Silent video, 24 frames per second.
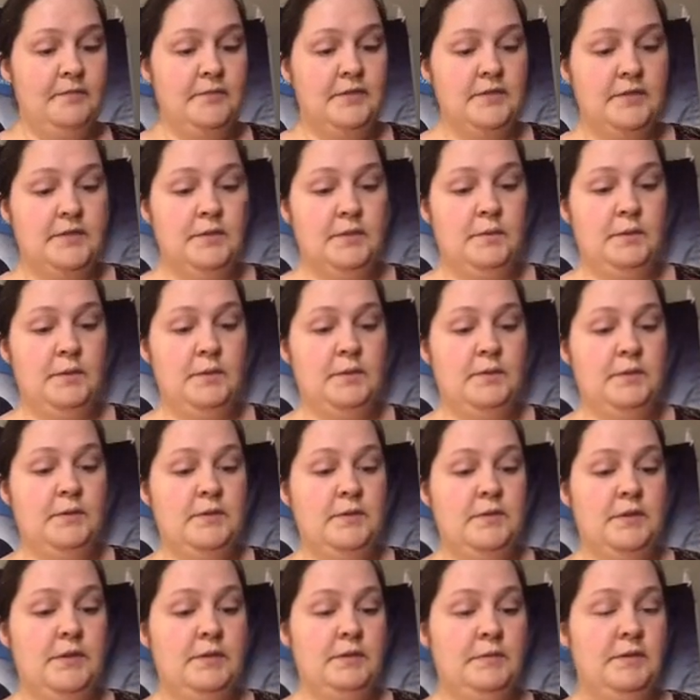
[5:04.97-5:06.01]
So we will
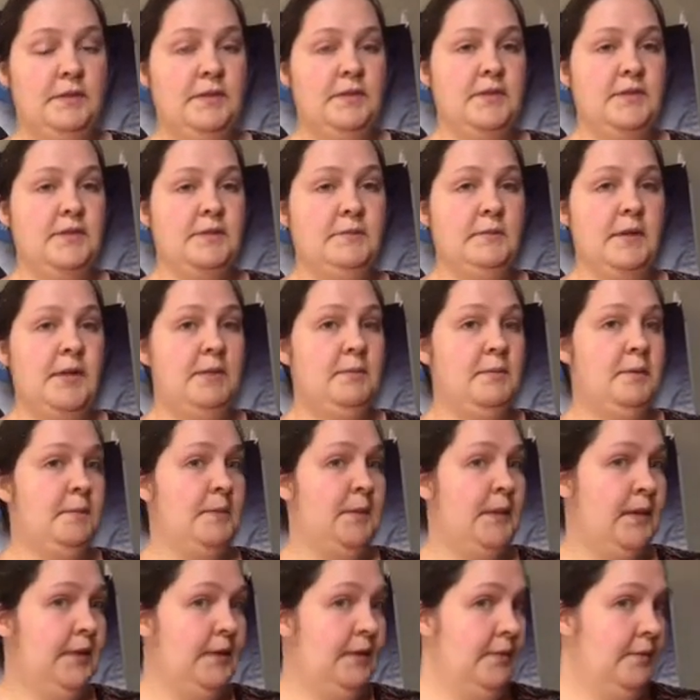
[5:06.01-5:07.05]
start with this bobby
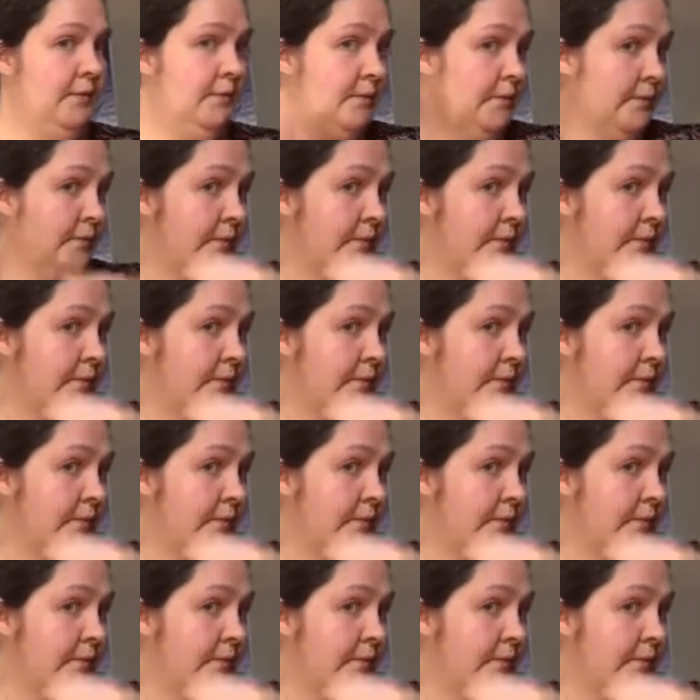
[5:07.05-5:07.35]
pin,